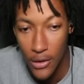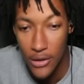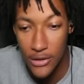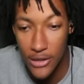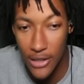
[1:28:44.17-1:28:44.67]

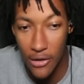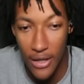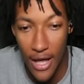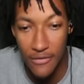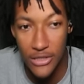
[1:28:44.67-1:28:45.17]
Since I only
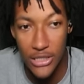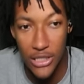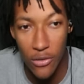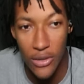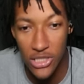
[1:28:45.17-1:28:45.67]
have
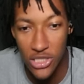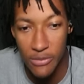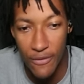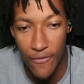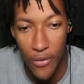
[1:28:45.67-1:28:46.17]
zero, it should just
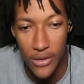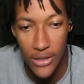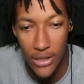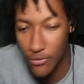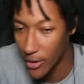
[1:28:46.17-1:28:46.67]
be
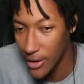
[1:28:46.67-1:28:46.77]
fourteen, right?